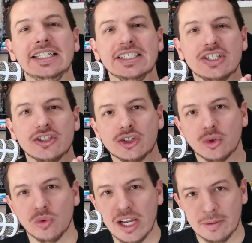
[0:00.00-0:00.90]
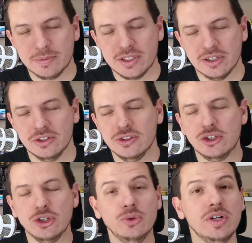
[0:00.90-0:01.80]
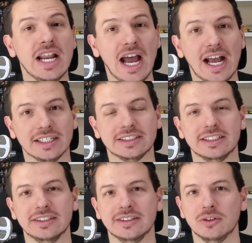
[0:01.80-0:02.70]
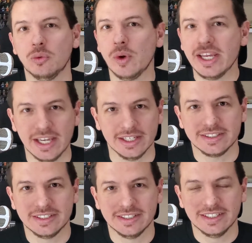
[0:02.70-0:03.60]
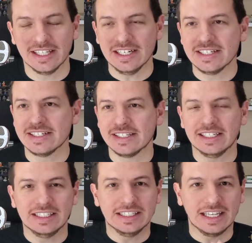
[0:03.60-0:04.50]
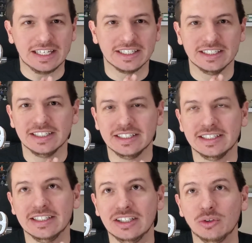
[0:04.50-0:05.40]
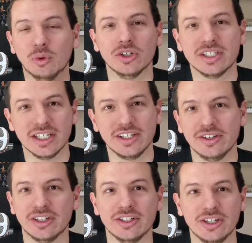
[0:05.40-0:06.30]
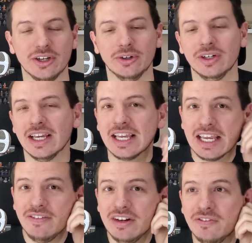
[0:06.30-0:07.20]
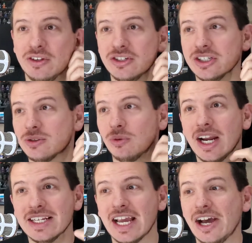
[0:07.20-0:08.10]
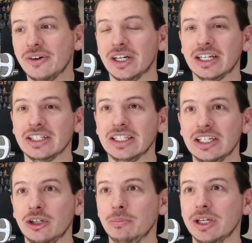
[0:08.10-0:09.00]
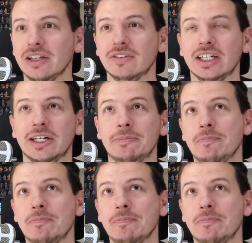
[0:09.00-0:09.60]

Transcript: a script. Do not wing it. That is like the worst thing you could do. Even if you just write down a little bit of a